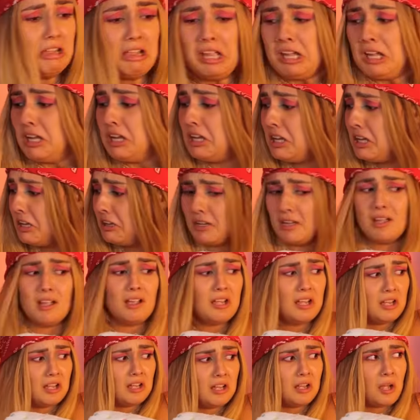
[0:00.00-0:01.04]
it.
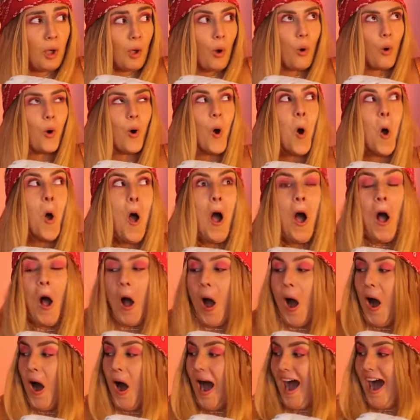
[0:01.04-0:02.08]
Hmm, this
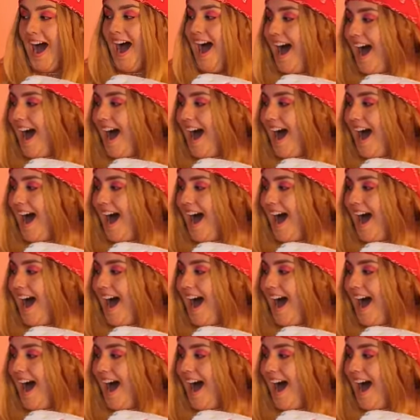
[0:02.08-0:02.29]
bed could use a